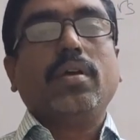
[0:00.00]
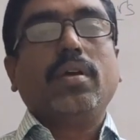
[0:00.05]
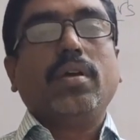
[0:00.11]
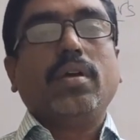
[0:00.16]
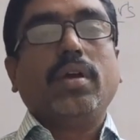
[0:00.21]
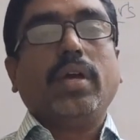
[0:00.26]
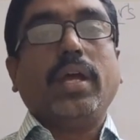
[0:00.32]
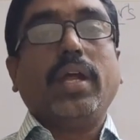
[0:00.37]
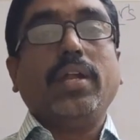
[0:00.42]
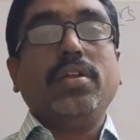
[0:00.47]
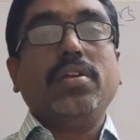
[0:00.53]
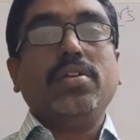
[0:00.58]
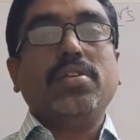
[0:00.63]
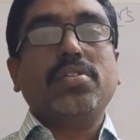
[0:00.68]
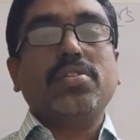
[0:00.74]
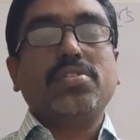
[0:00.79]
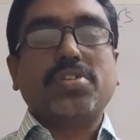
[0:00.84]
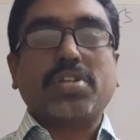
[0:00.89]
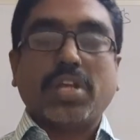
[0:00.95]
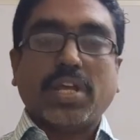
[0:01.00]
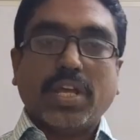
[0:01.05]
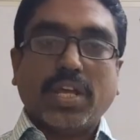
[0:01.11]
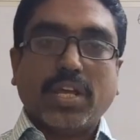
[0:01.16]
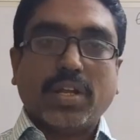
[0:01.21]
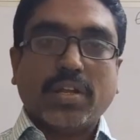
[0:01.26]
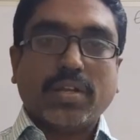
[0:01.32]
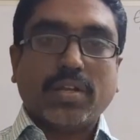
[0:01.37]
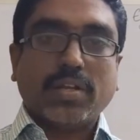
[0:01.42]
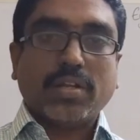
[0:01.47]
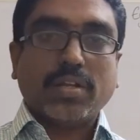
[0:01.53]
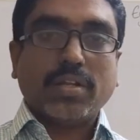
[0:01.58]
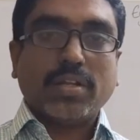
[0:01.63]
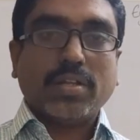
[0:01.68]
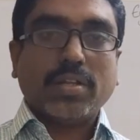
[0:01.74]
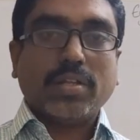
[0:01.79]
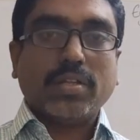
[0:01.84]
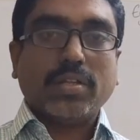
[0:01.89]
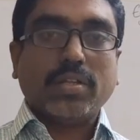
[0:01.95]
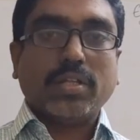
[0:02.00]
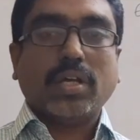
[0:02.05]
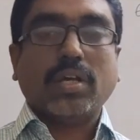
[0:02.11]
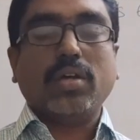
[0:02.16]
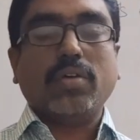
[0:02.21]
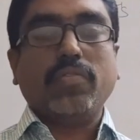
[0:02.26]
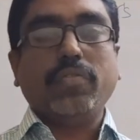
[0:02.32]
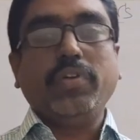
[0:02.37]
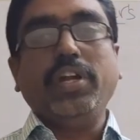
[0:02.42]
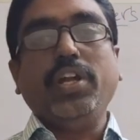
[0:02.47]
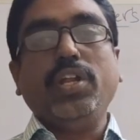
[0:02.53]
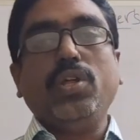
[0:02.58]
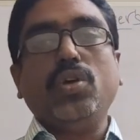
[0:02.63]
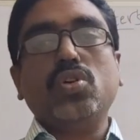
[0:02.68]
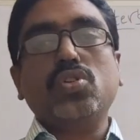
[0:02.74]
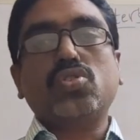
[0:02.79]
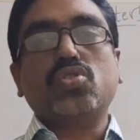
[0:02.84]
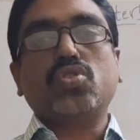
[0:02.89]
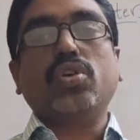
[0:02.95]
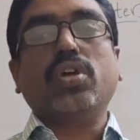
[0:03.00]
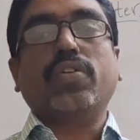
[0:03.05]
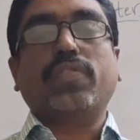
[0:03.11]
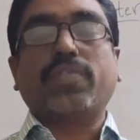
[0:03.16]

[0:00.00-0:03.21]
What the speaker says: and share the videos to your